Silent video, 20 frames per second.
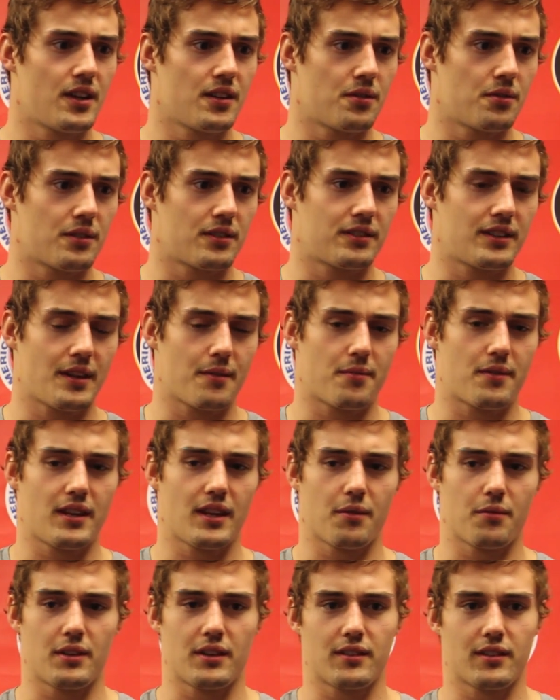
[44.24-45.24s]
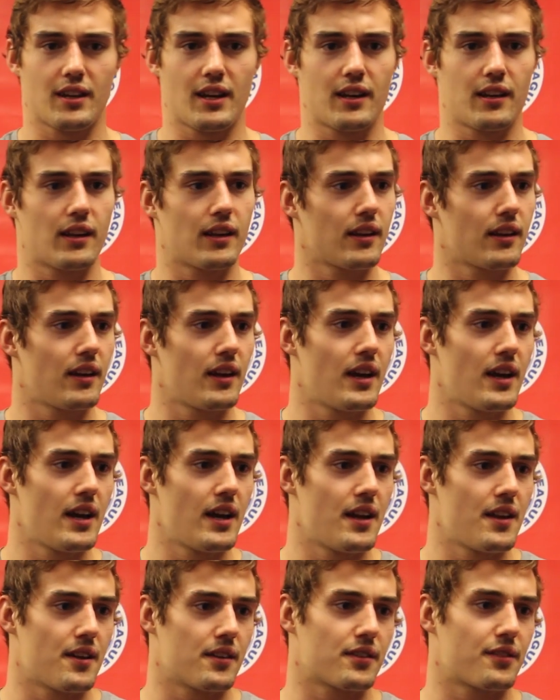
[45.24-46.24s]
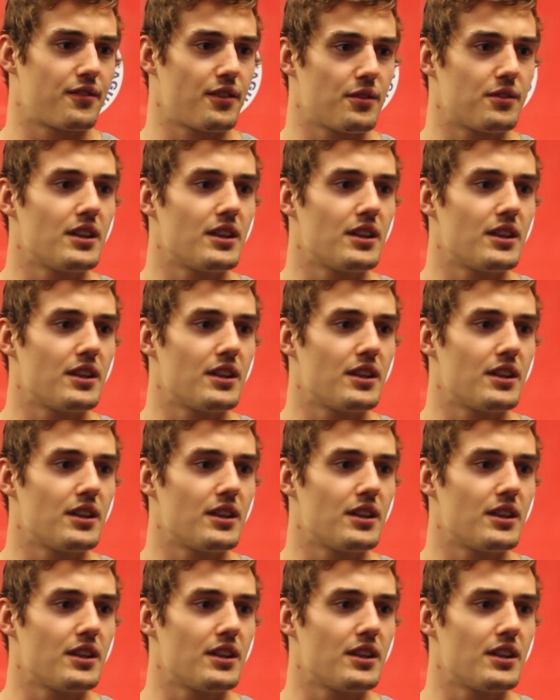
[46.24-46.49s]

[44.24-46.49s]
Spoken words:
doing the same thing, when it's kind of like there's a few